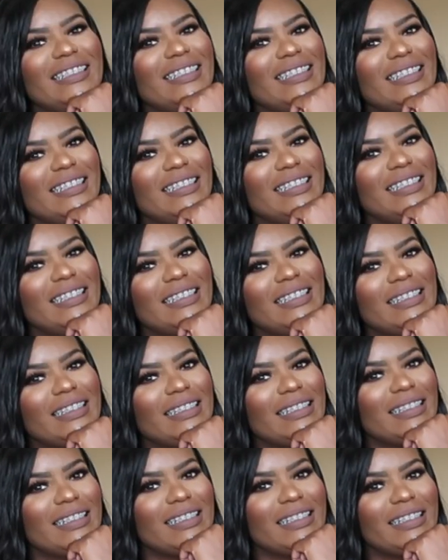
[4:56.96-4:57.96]

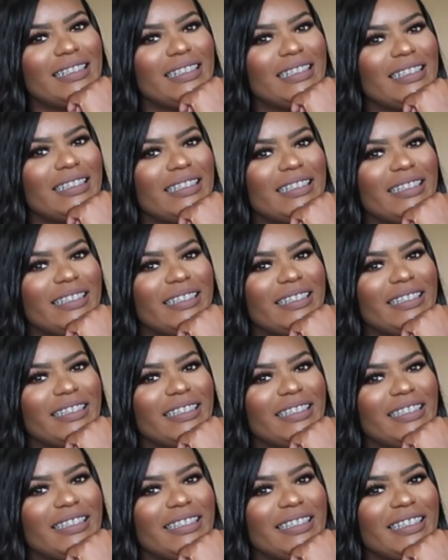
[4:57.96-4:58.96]

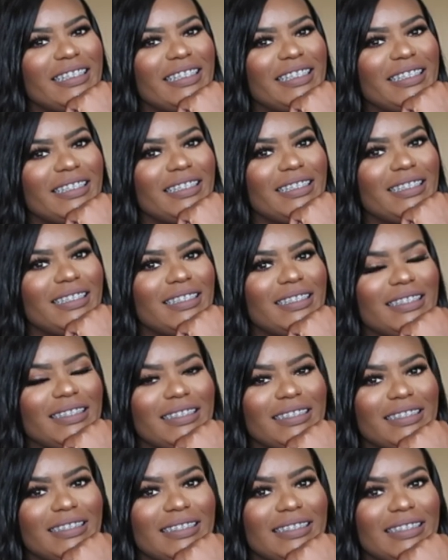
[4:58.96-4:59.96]
(not speaking)